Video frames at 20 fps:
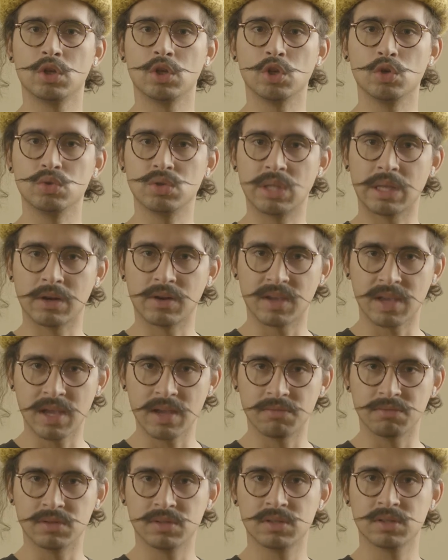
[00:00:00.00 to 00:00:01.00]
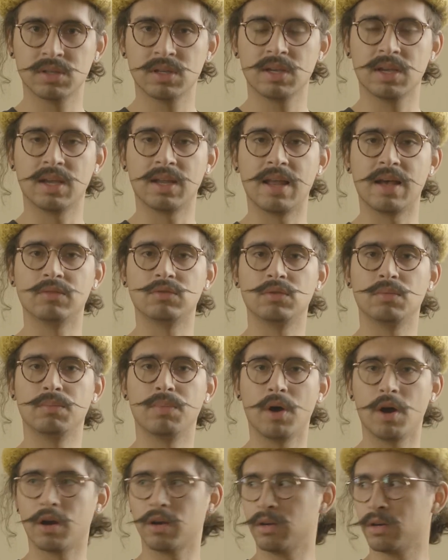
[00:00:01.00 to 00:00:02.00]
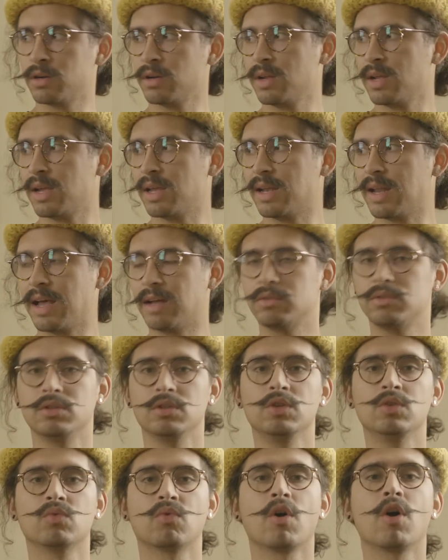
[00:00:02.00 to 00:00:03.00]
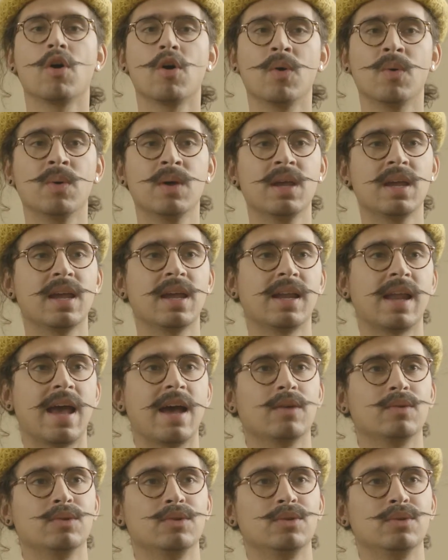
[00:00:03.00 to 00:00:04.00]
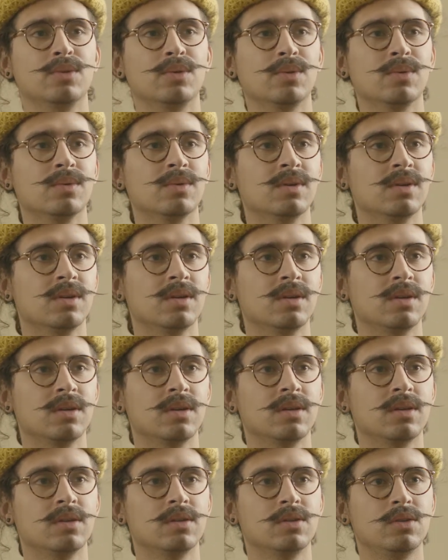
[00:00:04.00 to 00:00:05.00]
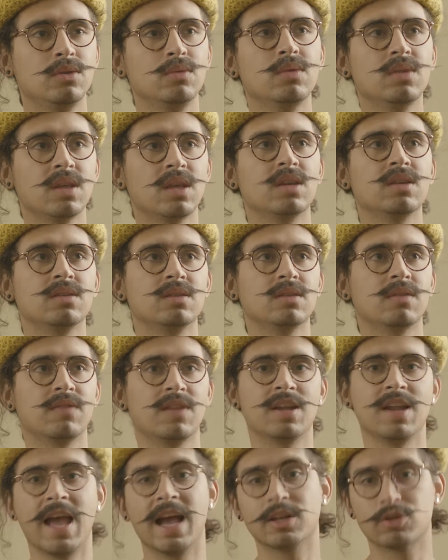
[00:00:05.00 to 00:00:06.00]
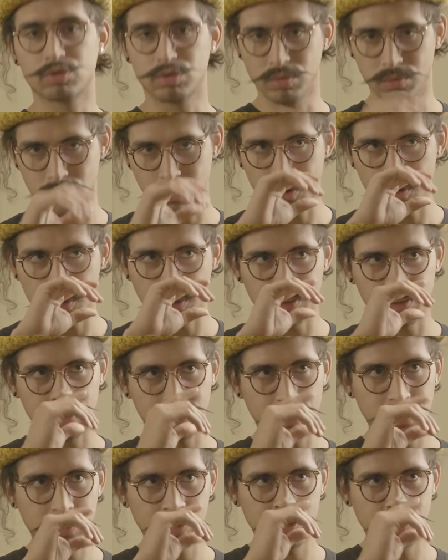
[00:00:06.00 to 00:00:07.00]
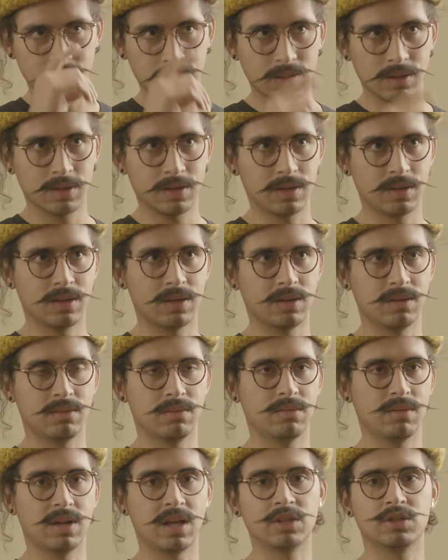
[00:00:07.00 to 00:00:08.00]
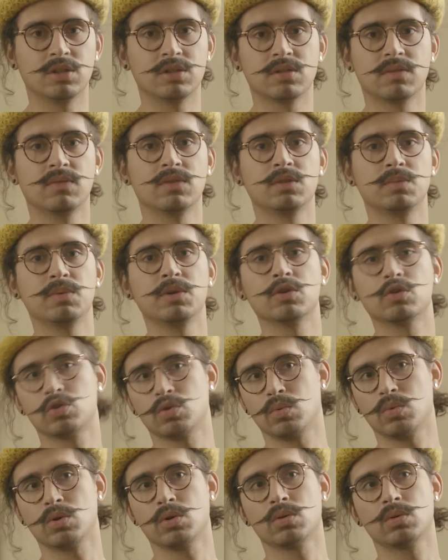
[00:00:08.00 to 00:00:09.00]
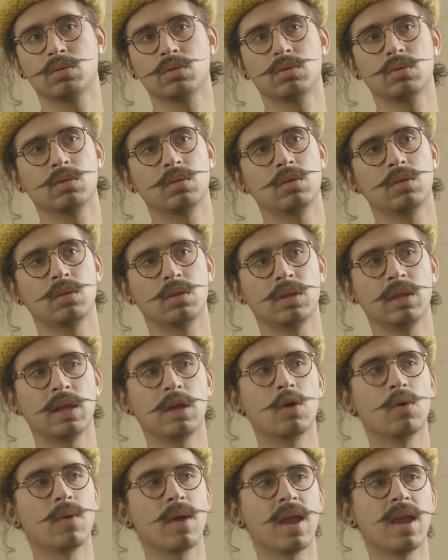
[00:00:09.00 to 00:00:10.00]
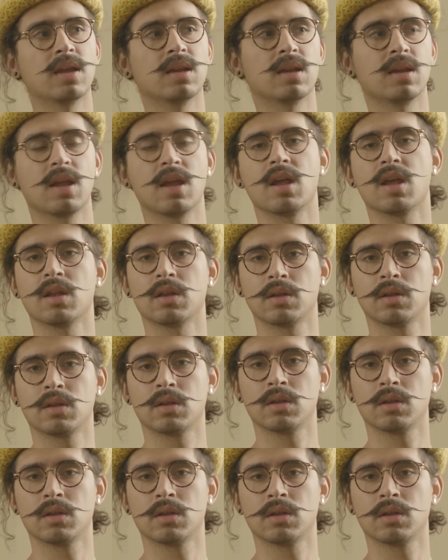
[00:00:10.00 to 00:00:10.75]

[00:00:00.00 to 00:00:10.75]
use their gifts and how to barter and how to grow and how to do things of the natural world, not just of the spiritual world. They go hand in hand.